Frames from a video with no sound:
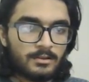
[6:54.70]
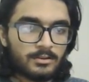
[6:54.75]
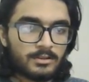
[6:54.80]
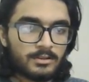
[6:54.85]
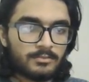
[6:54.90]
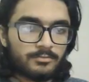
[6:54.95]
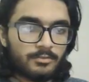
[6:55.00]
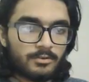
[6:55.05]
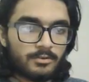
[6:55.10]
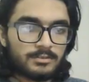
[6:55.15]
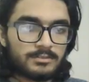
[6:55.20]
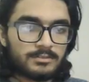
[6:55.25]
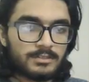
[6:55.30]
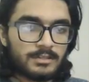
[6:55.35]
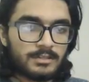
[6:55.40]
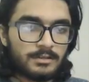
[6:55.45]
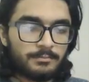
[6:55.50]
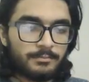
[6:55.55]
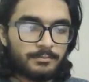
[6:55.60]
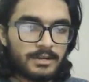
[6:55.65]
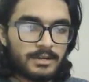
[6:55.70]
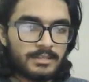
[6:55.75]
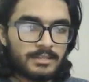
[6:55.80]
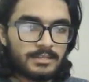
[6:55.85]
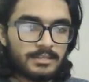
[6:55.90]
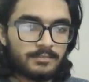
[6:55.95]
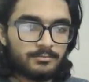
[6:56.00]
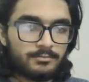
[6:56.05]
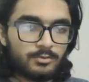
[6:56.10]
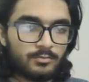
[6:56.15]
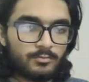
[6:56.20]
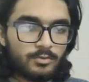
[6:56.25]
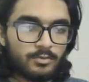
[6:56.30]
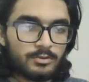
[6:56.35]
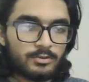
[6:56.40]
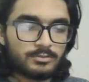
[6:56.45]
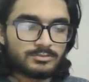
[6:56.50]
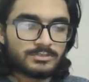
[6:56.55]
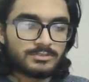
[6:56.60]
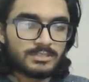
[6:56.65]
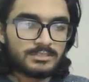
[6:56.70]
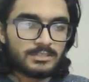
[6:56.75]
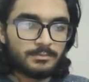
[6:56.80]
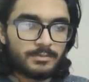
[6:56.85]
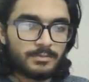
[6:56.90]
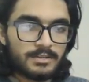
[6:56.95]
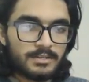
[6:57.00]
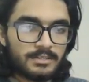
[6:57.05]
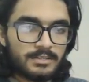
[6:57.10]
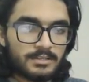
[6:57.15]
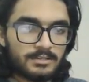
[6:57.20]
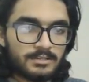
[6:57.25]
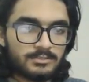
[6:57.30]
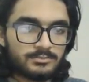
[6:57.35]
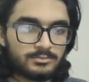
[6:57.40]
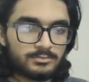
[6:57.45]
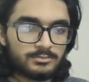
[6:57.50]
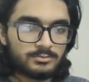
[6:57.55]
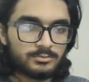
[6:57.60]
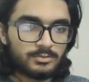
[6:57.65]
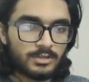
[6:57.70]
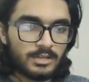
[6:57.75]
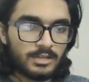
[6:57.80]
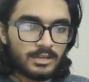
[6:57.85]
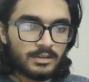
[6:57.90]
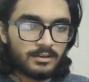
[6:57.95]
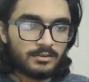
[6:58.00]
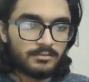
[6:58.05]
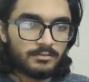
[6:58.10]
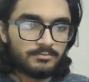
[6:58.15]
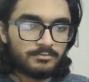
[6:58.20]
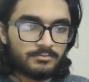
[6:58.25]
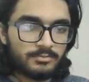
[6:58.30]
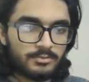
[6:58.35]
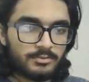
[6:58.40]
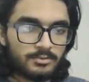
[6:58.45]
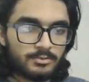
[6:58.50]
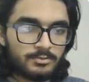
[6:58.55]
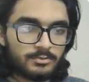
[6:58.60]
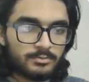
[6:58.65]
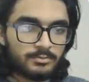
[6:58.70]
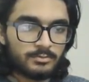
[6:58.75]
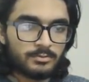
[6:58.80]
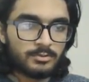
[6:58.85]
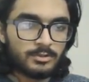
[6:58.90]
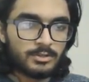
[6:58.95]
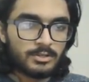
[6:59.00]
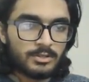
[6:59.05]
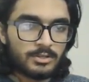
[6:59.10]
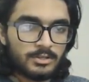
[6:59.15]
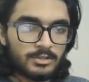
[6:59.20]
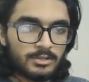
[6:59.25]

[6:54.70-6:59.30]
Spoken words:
okay, for the padding, if you want to set the padding here, so you have to